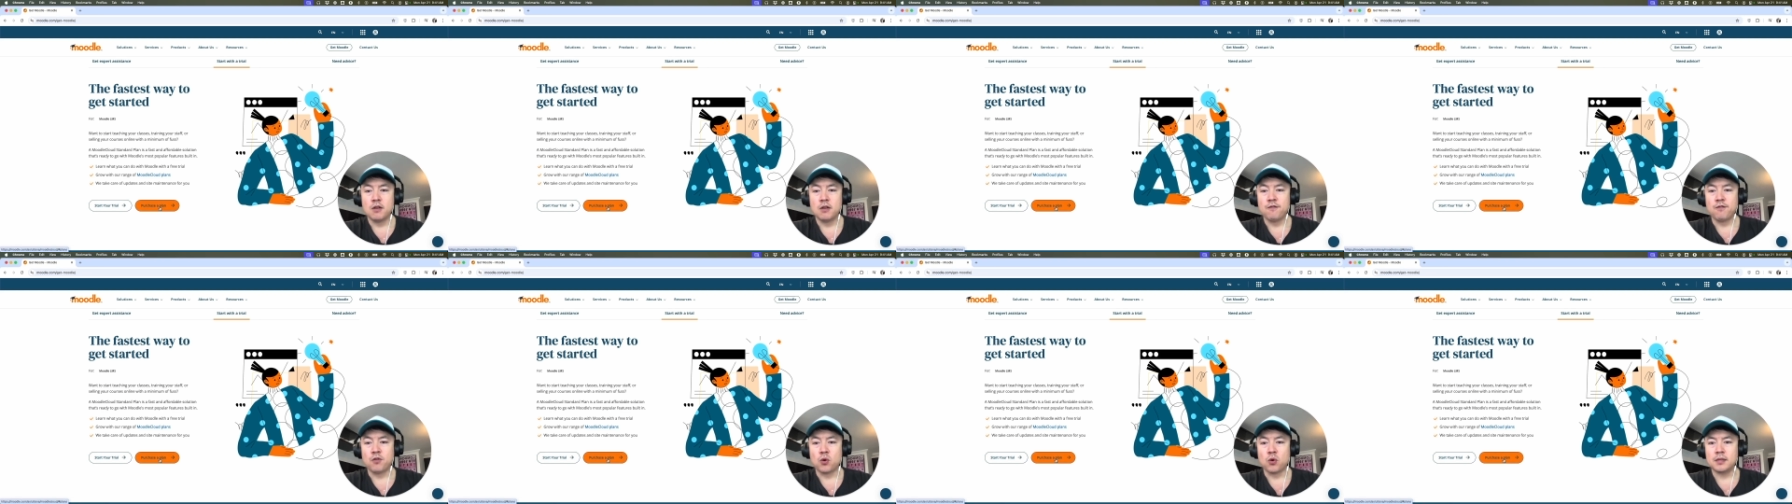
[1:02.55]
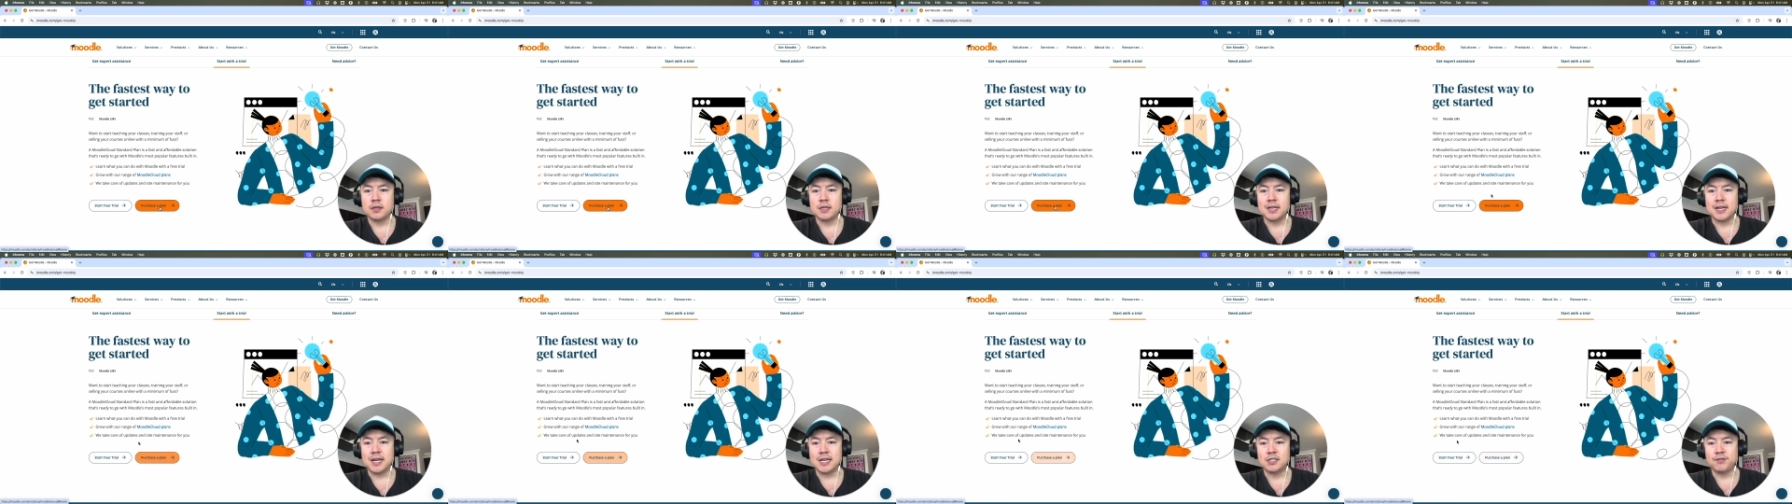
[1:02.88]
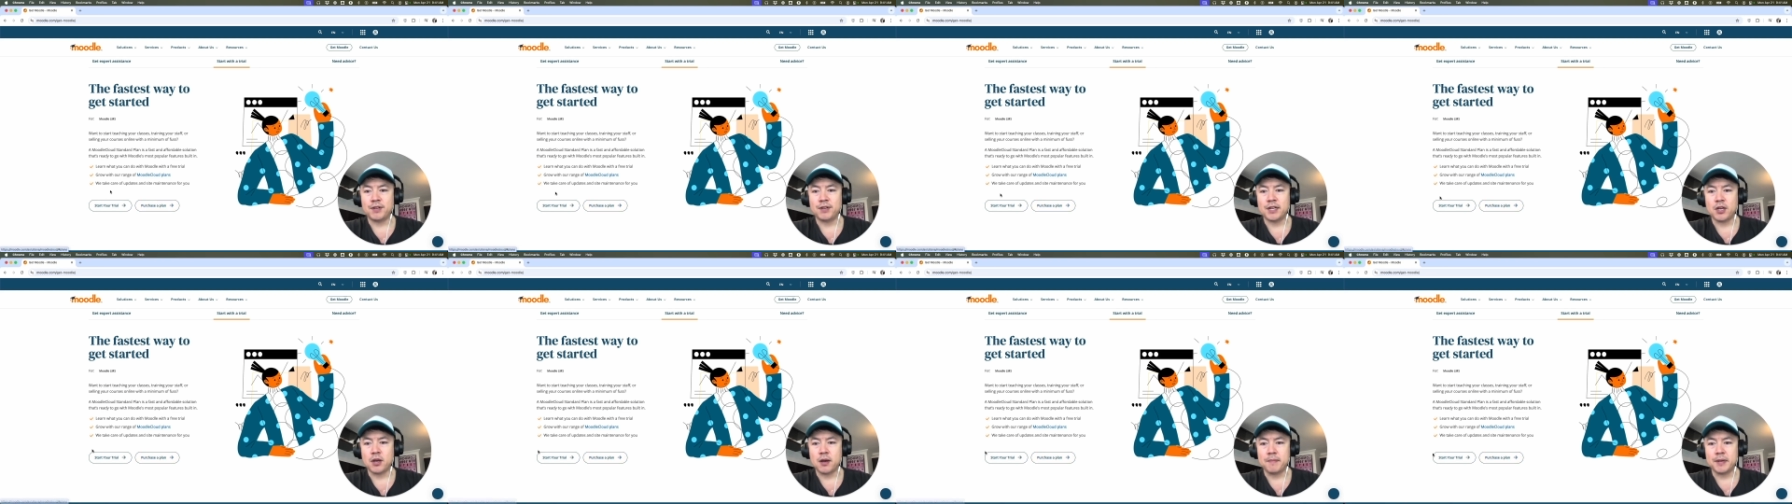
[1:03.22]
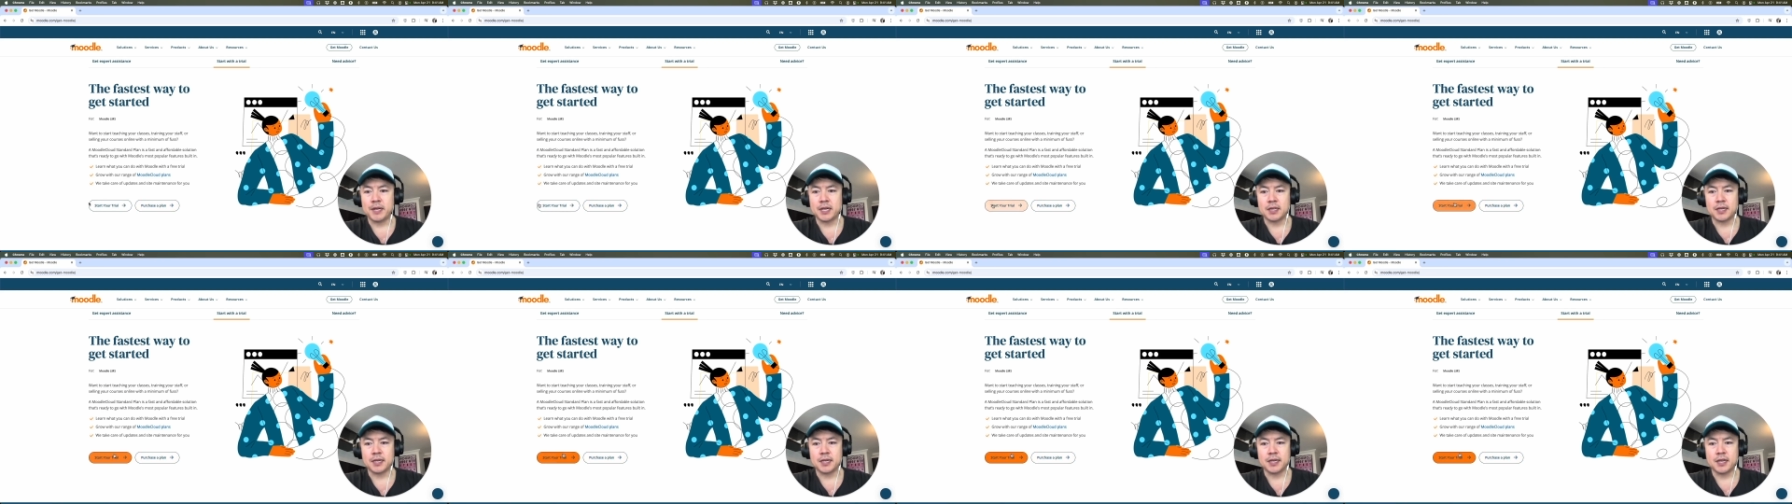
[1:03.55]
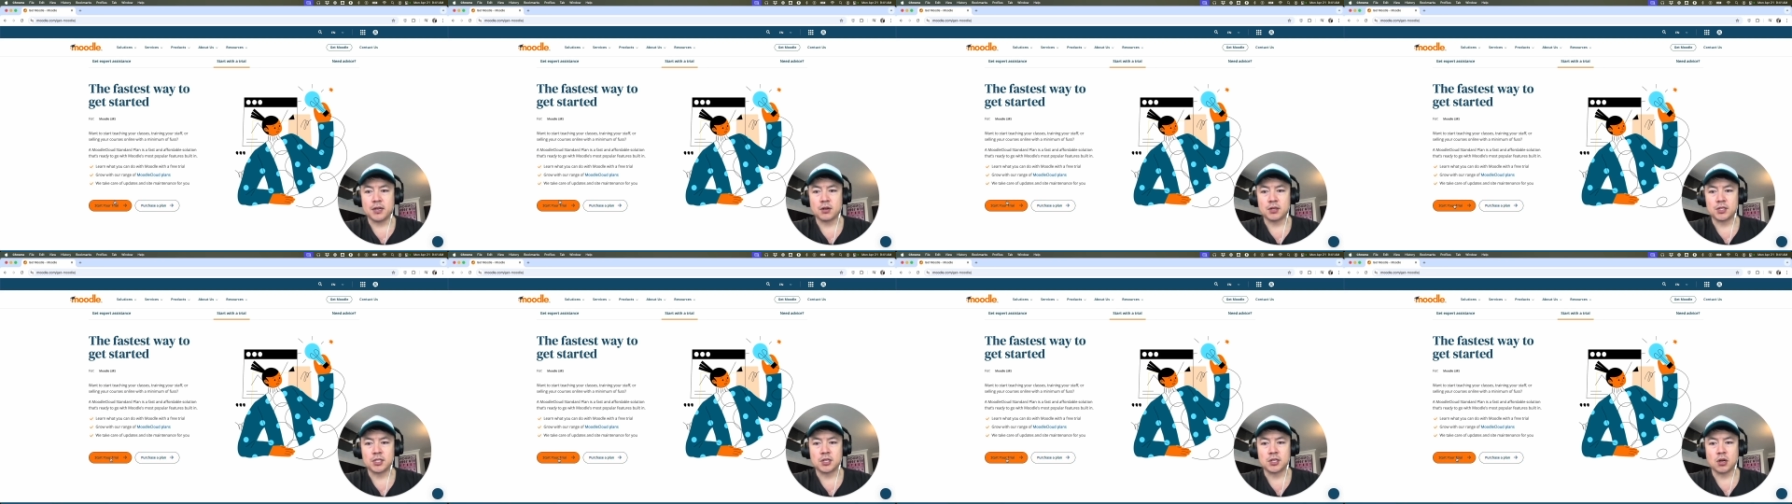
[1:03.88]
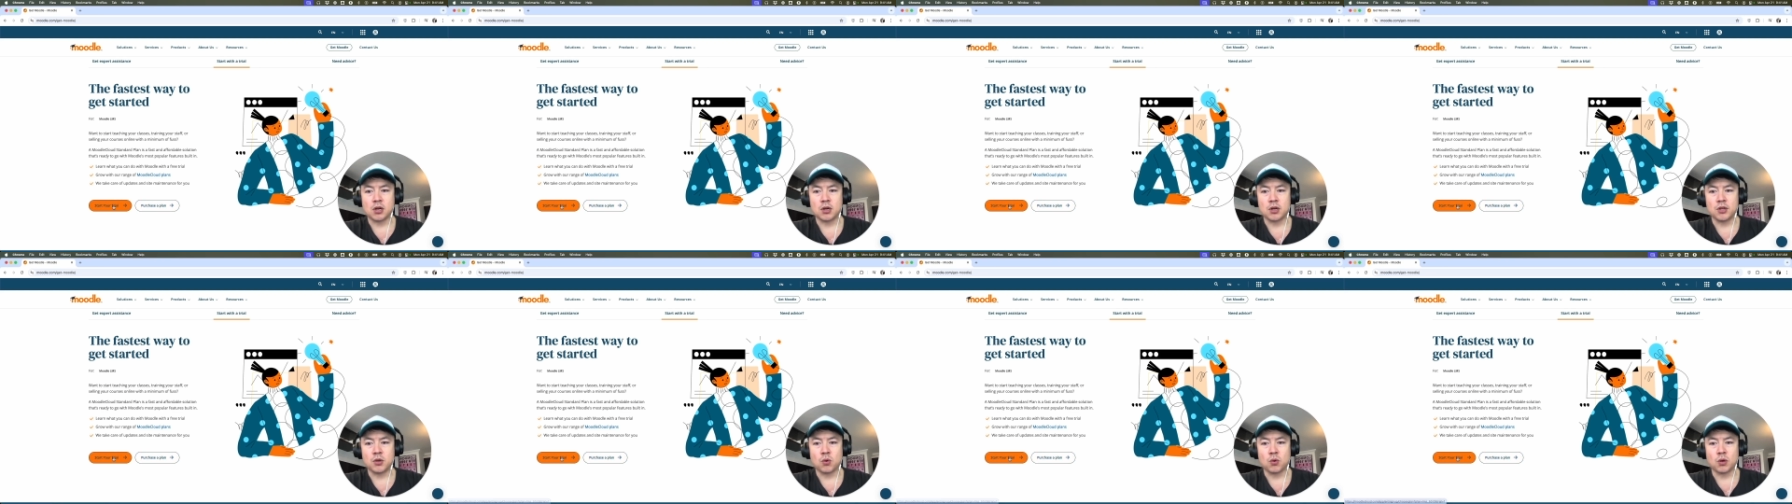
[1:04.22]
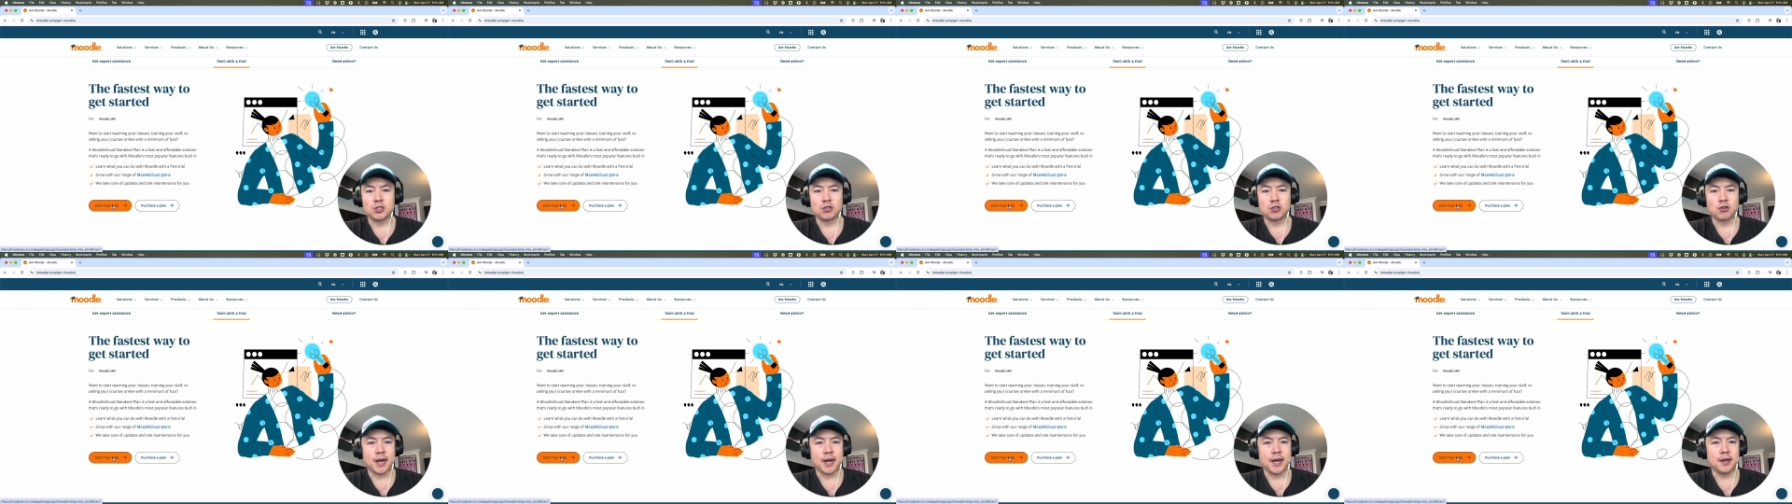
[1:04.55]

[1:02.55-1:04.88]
For today's video, I'm going to click here, start your